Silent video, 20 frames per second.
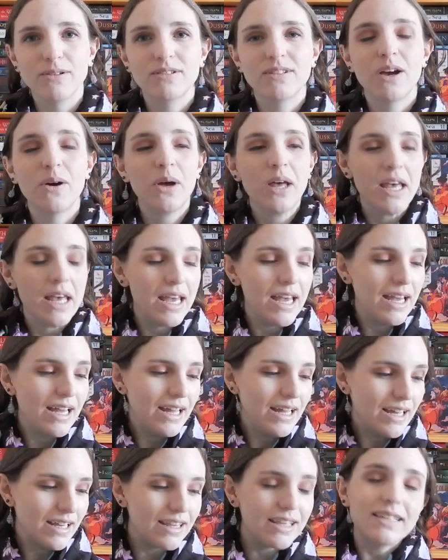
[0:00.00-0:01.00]
So
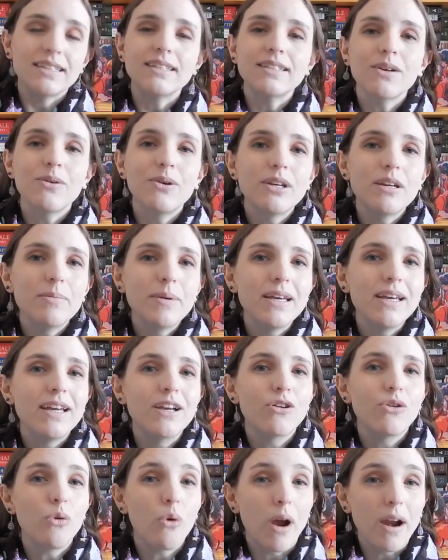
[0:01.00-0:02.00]
this is going to be
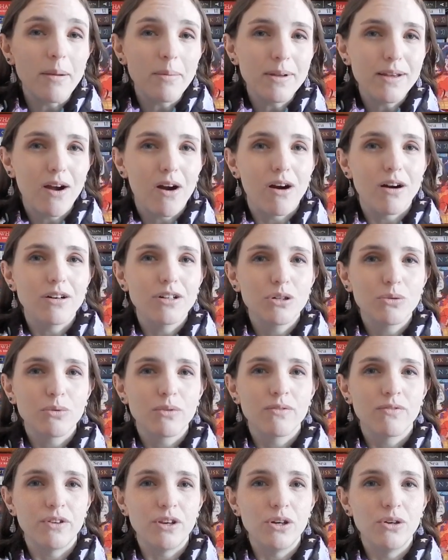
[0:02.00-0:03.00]
incredibly hard to
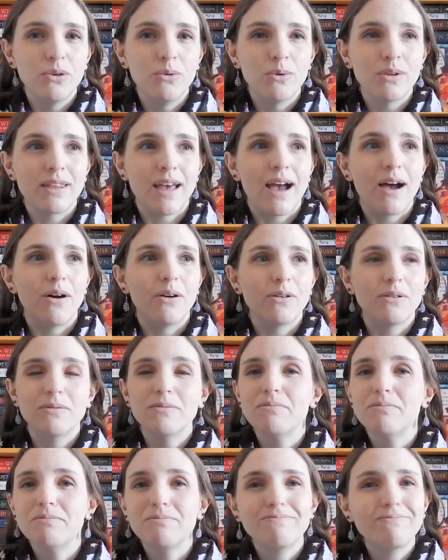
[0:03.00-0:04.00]
review without